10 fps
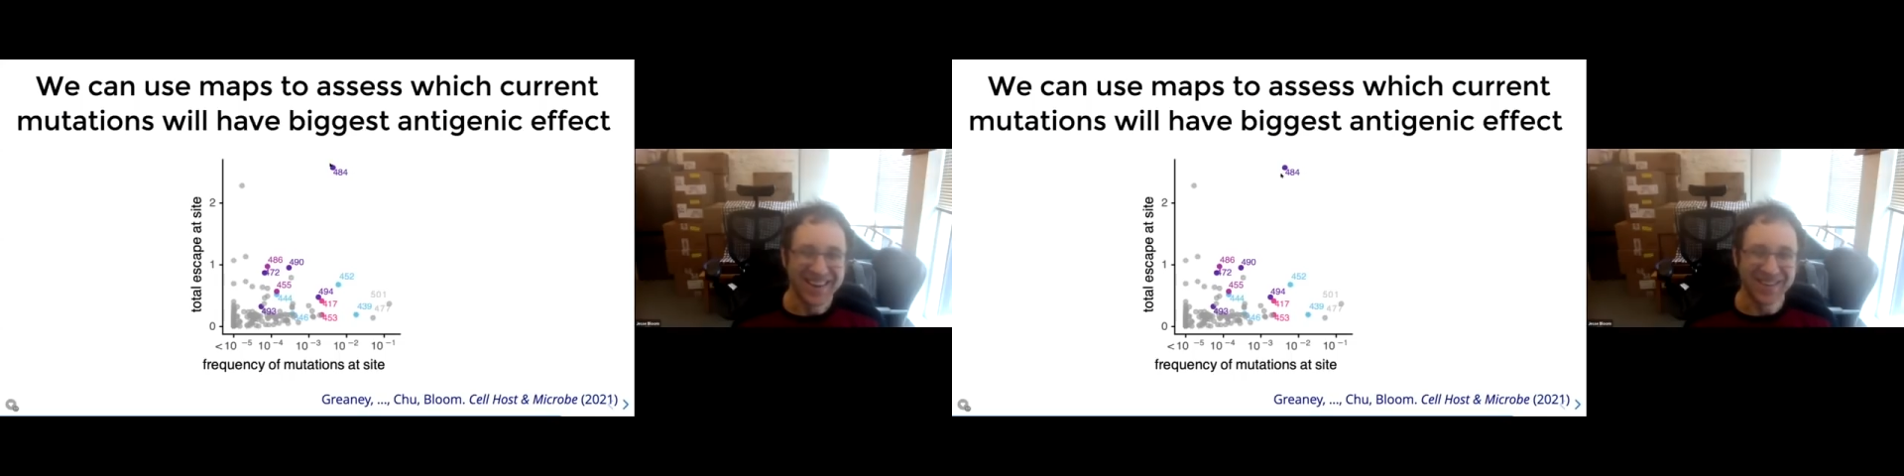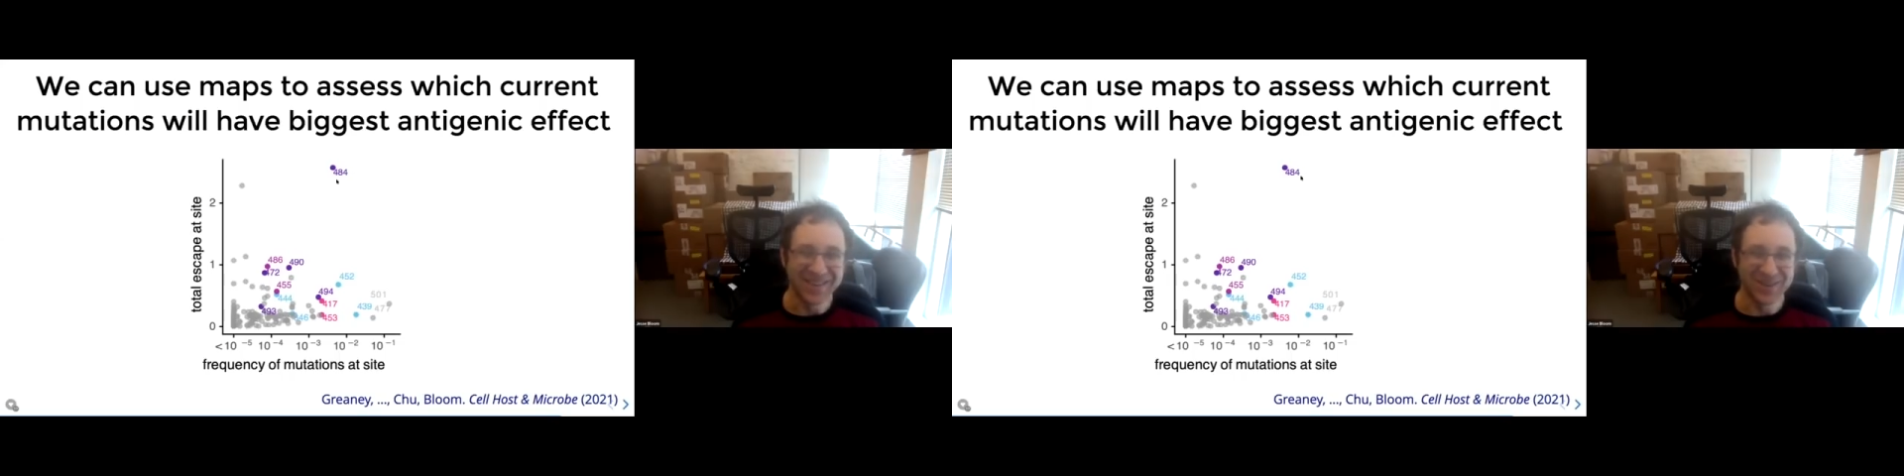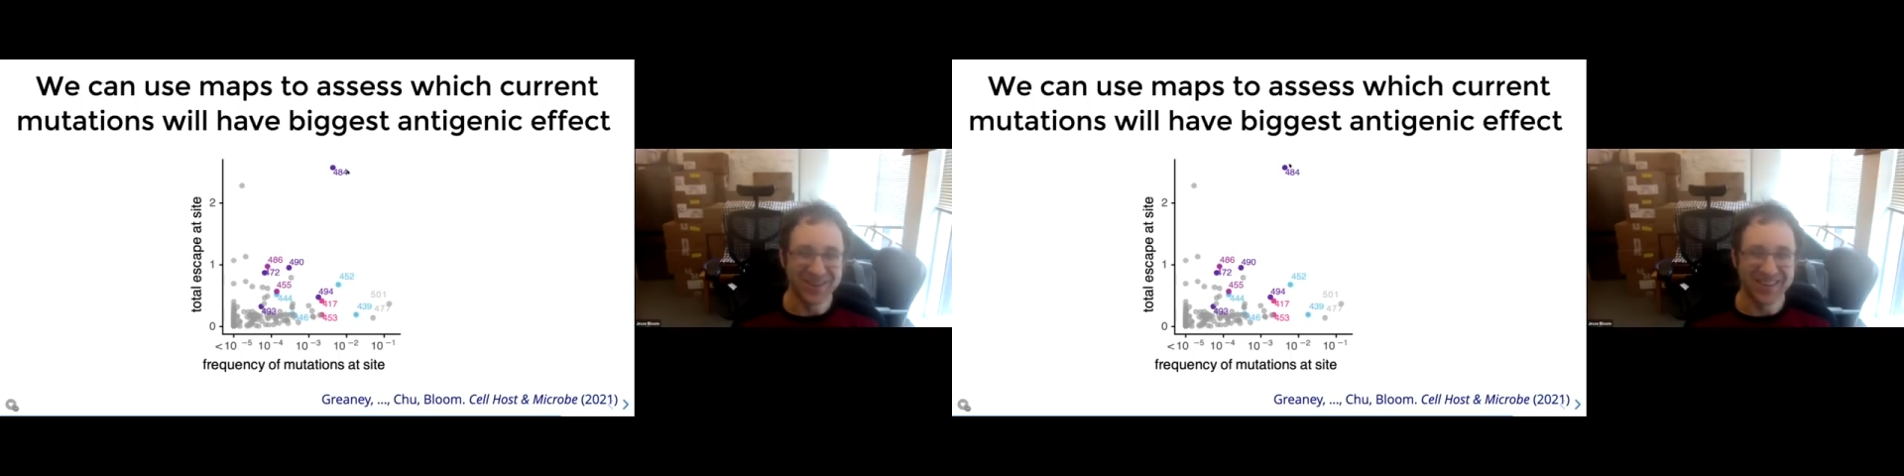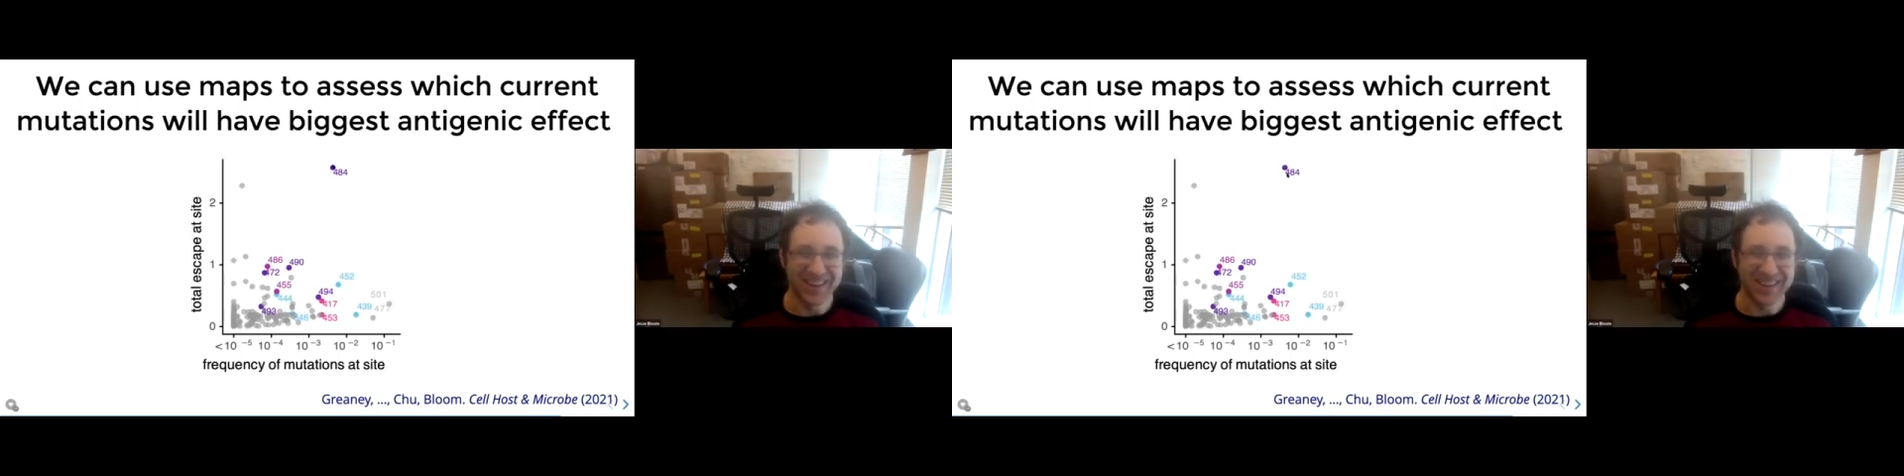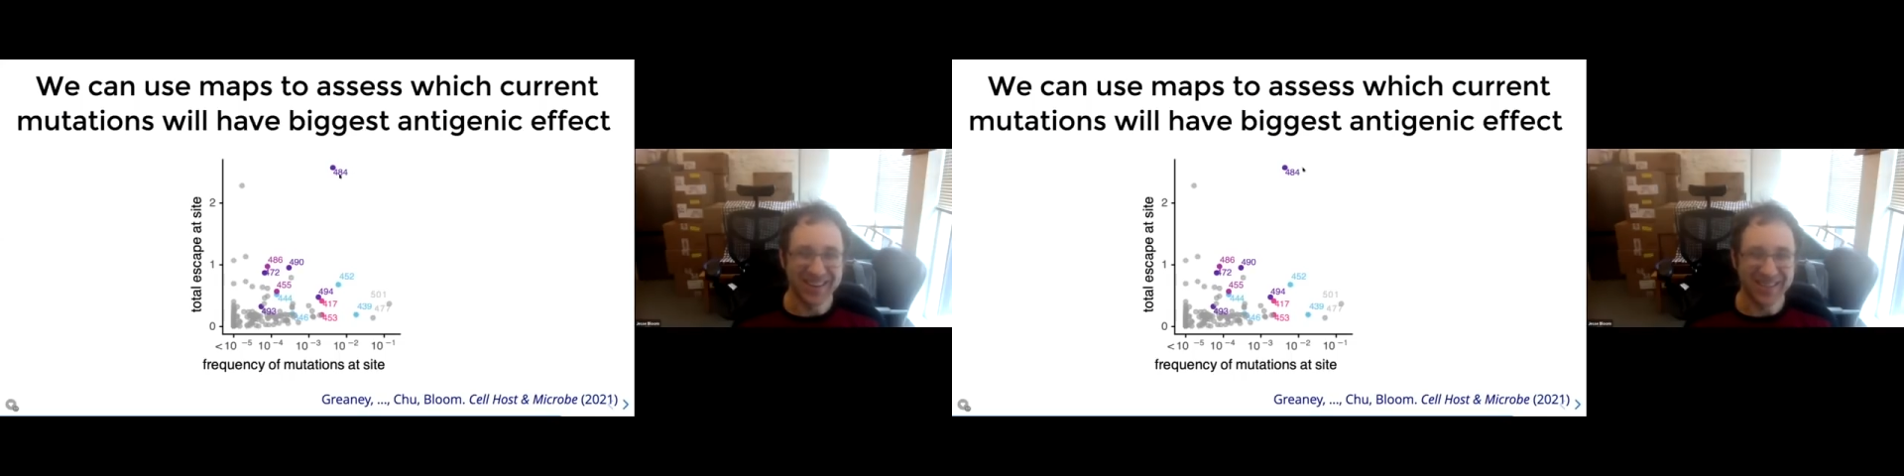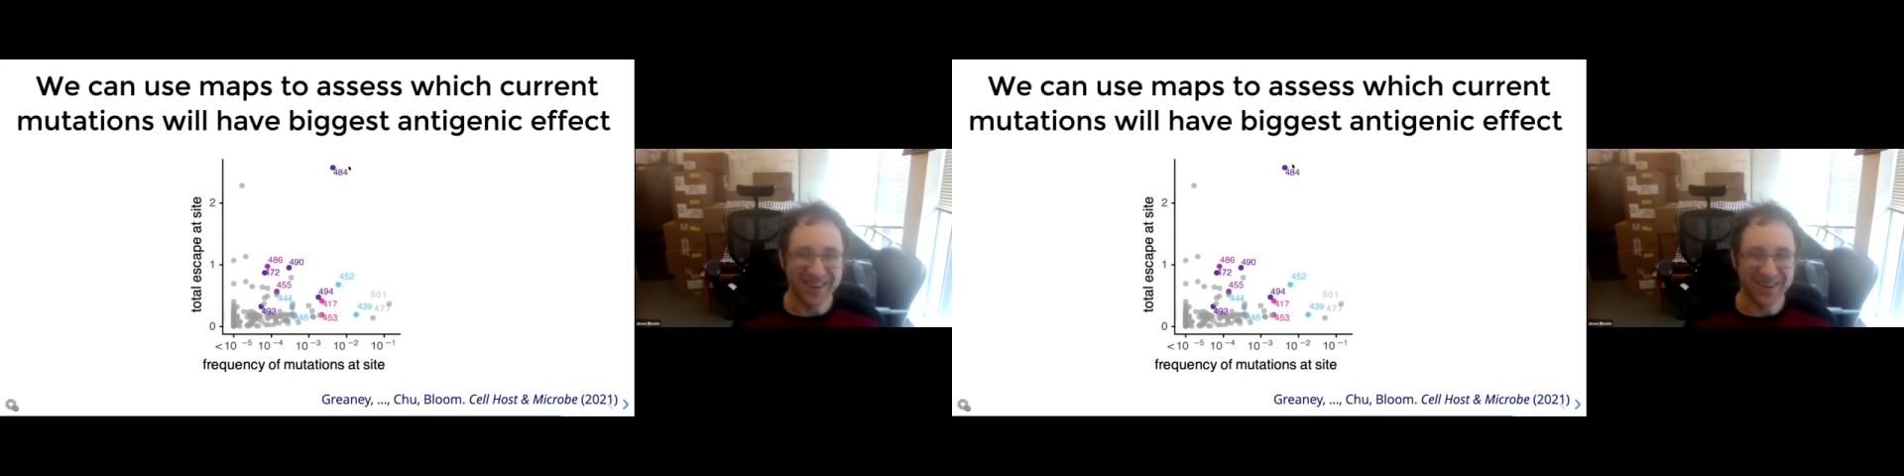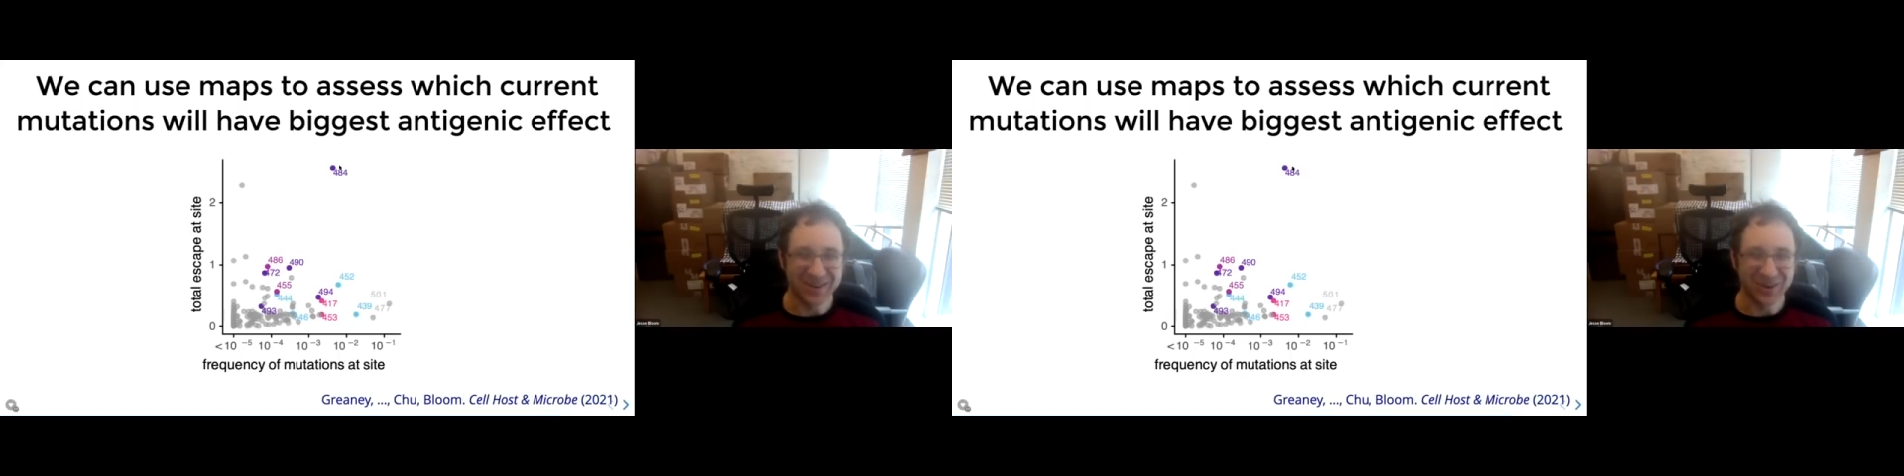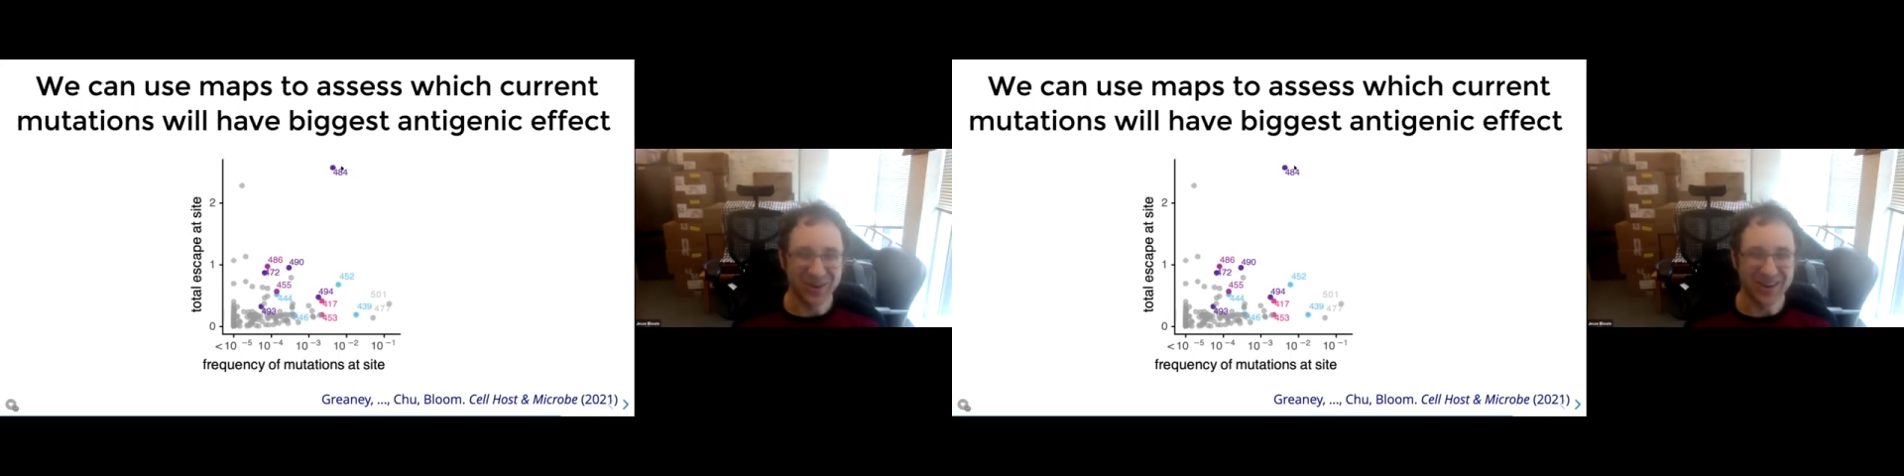that was recently identified in
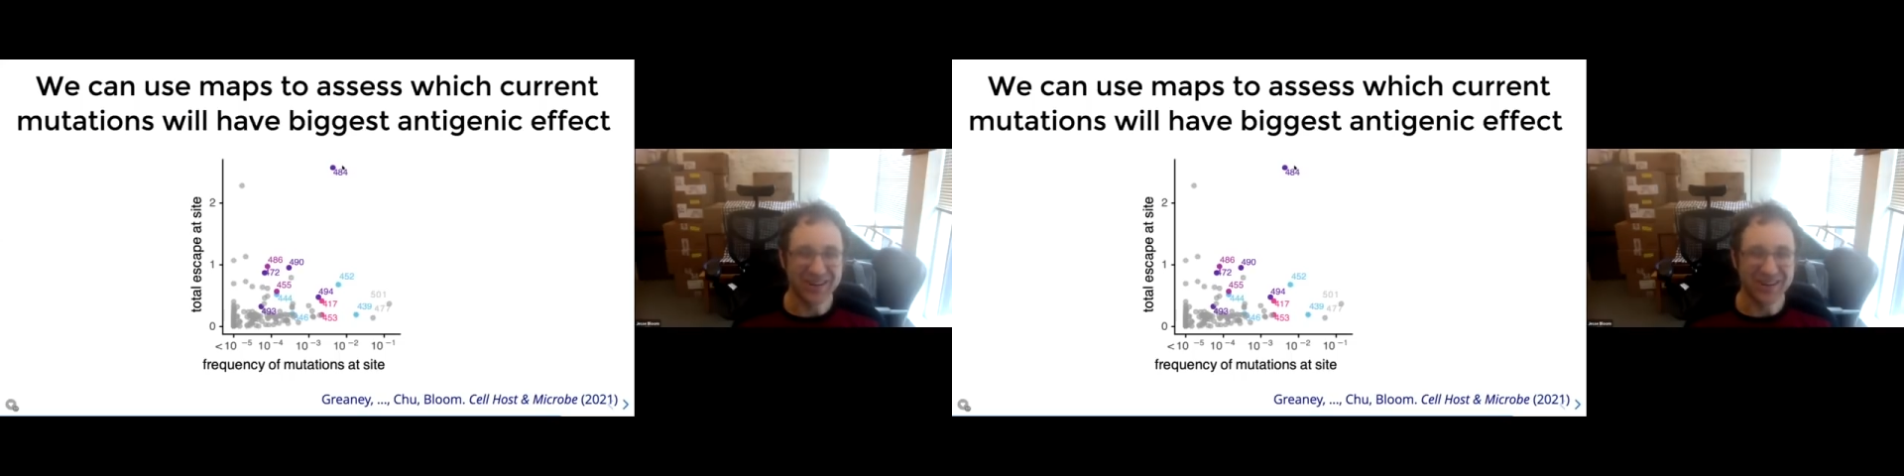New York.